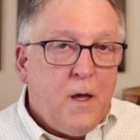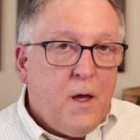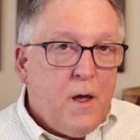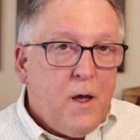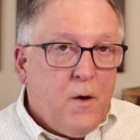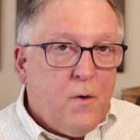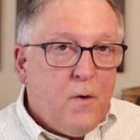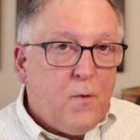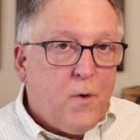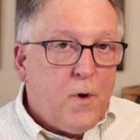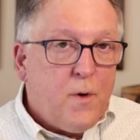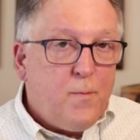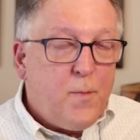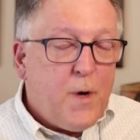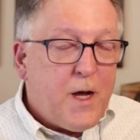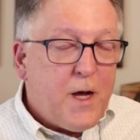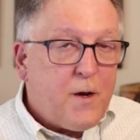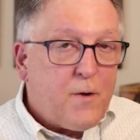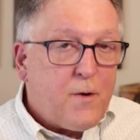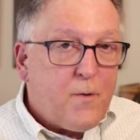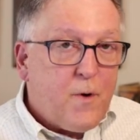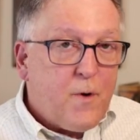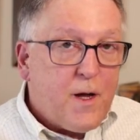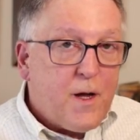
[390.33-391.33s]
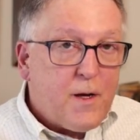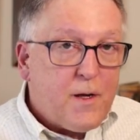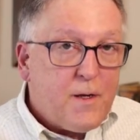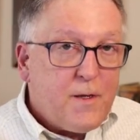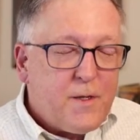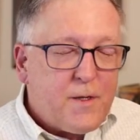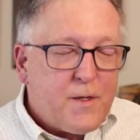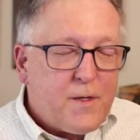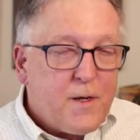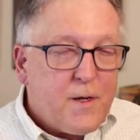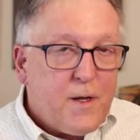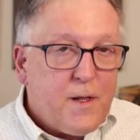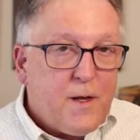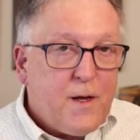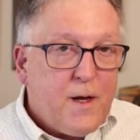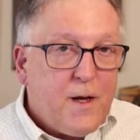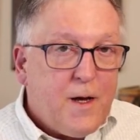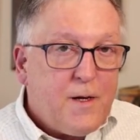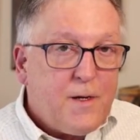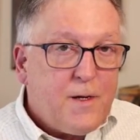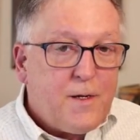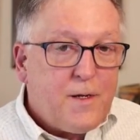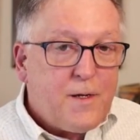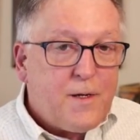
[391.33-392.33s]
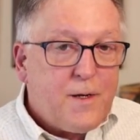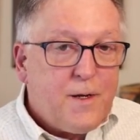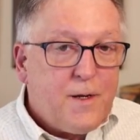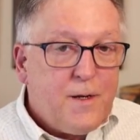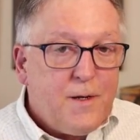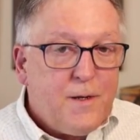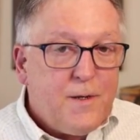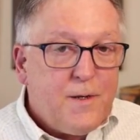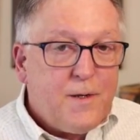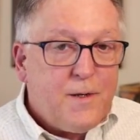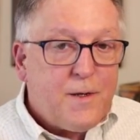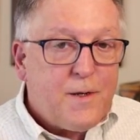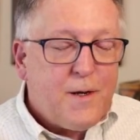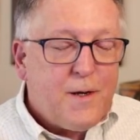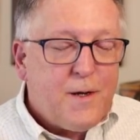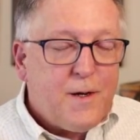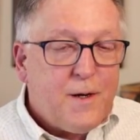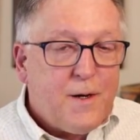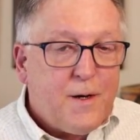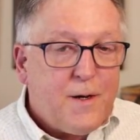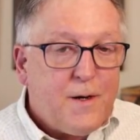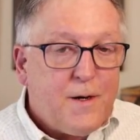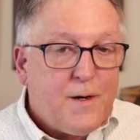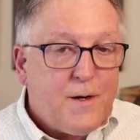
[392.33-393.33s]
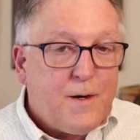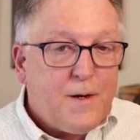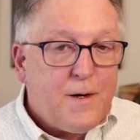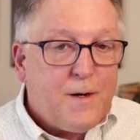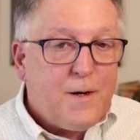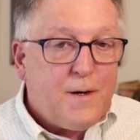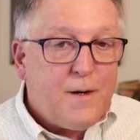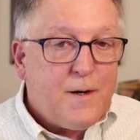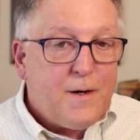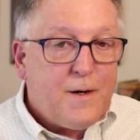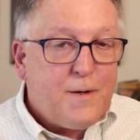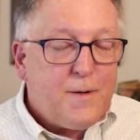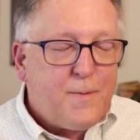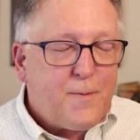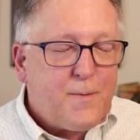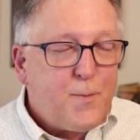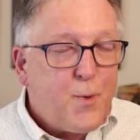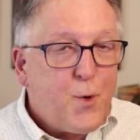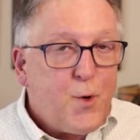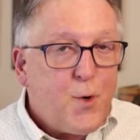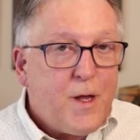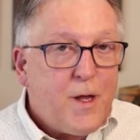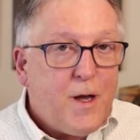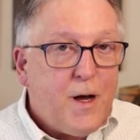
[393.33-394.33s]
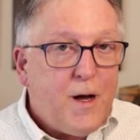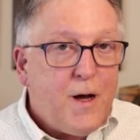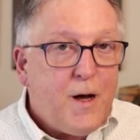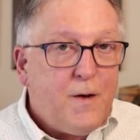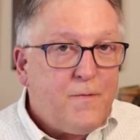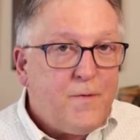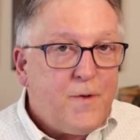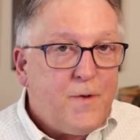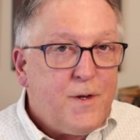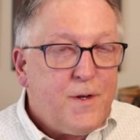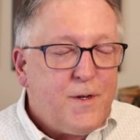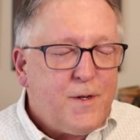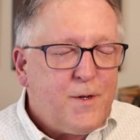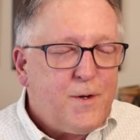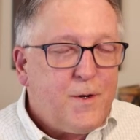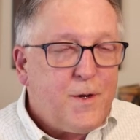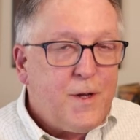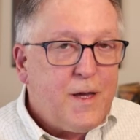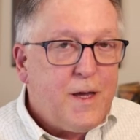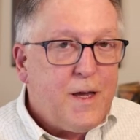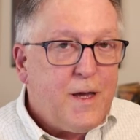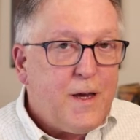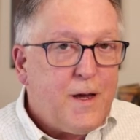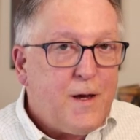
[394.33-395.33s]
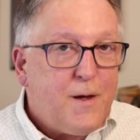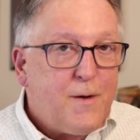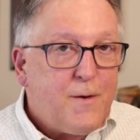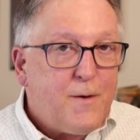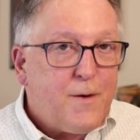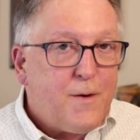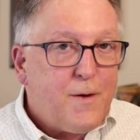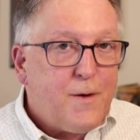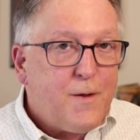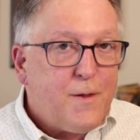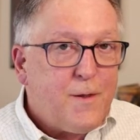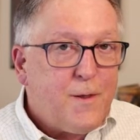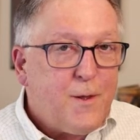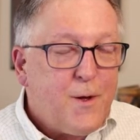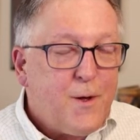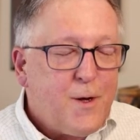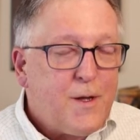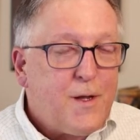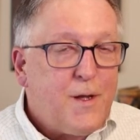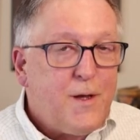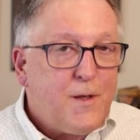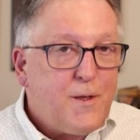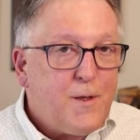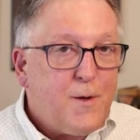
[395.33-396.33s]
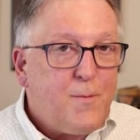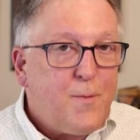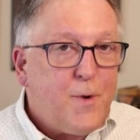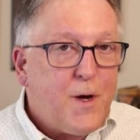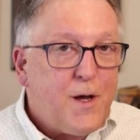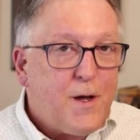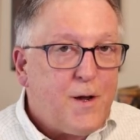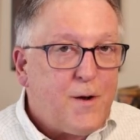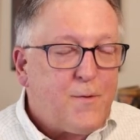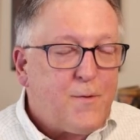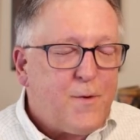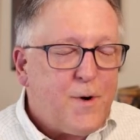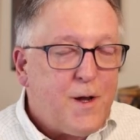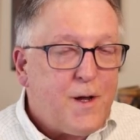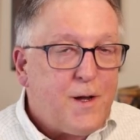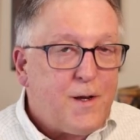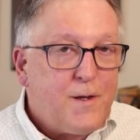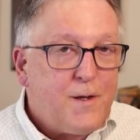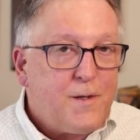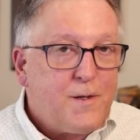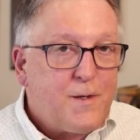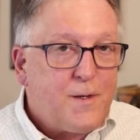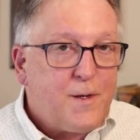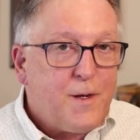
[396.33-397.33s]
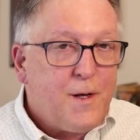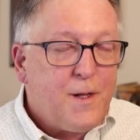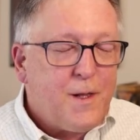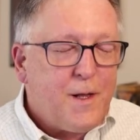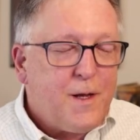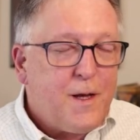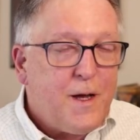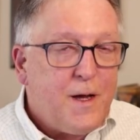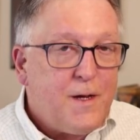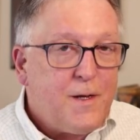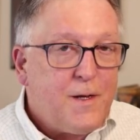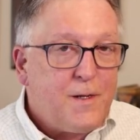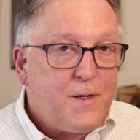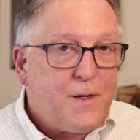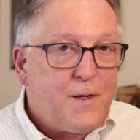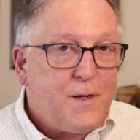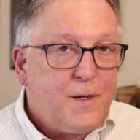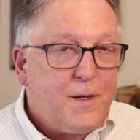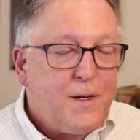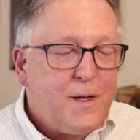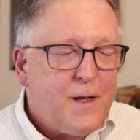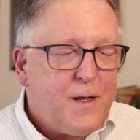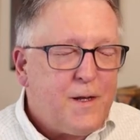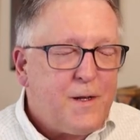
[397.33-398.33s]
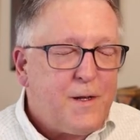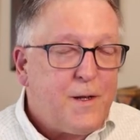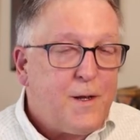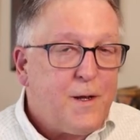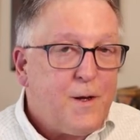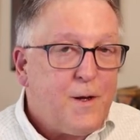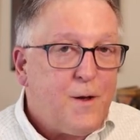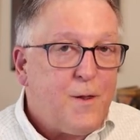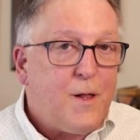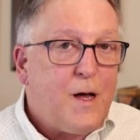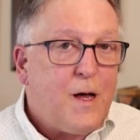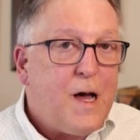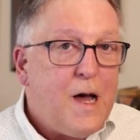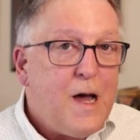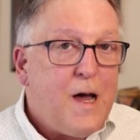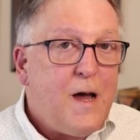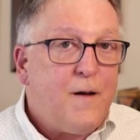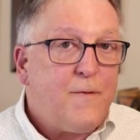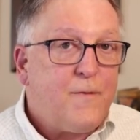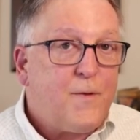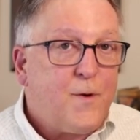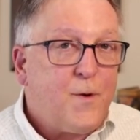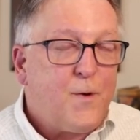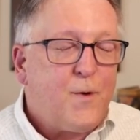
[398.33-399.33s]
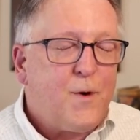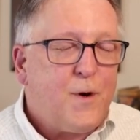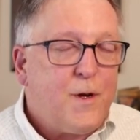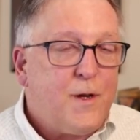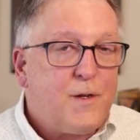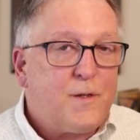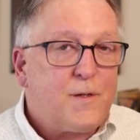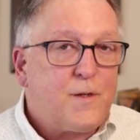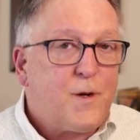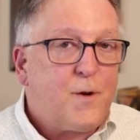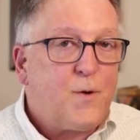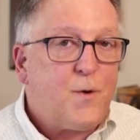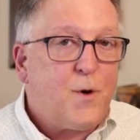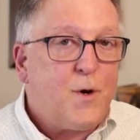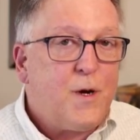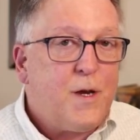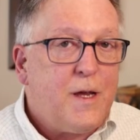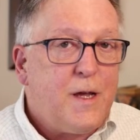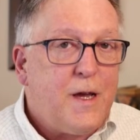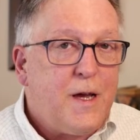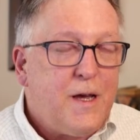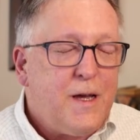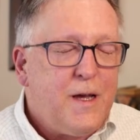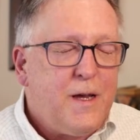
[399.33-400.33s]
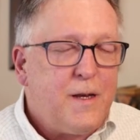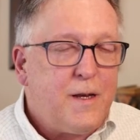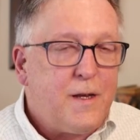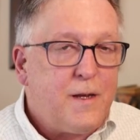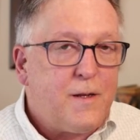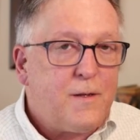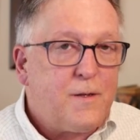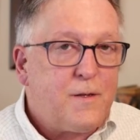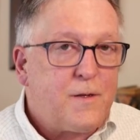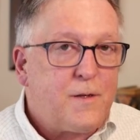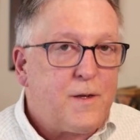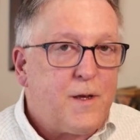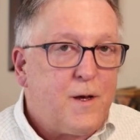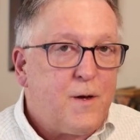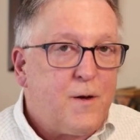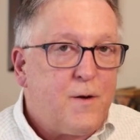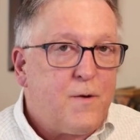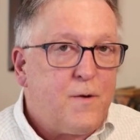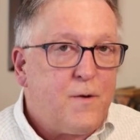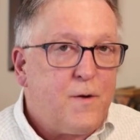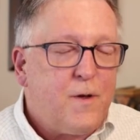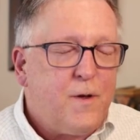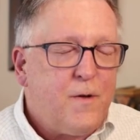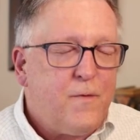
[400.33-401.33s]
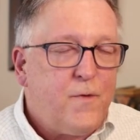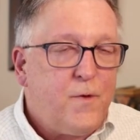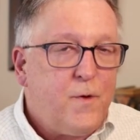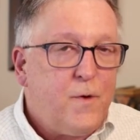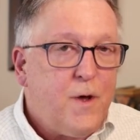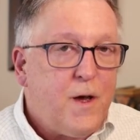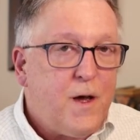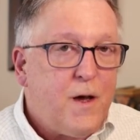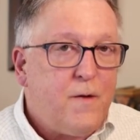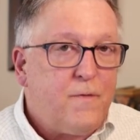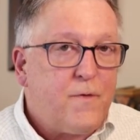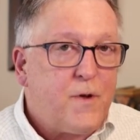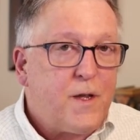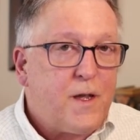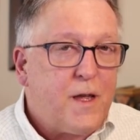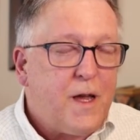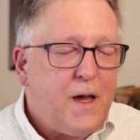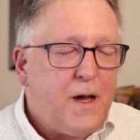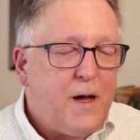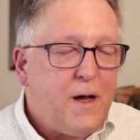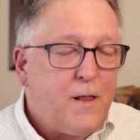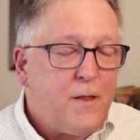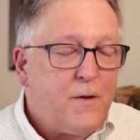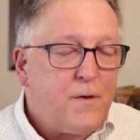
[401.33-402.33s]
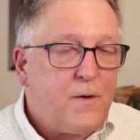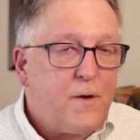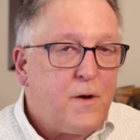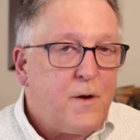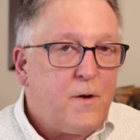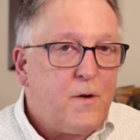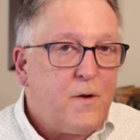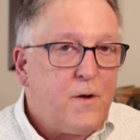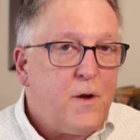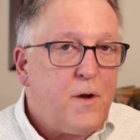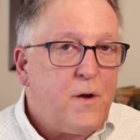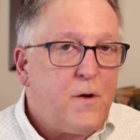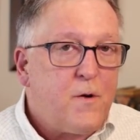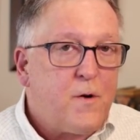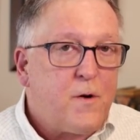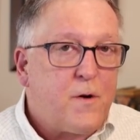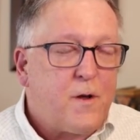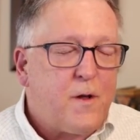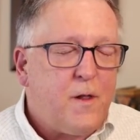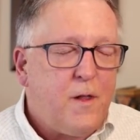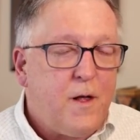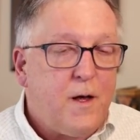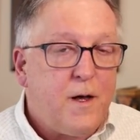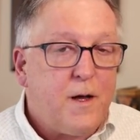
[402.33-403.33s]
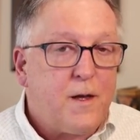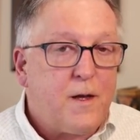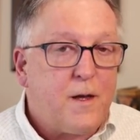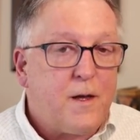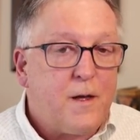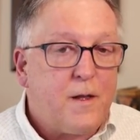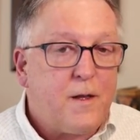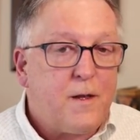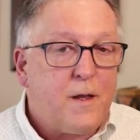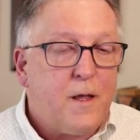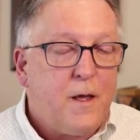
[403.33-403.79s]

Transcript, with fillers: With bank reconciliations, uh, it's pretty obvious you can't look at the bank reconciliation until after it's created. So if you have a calendar year client,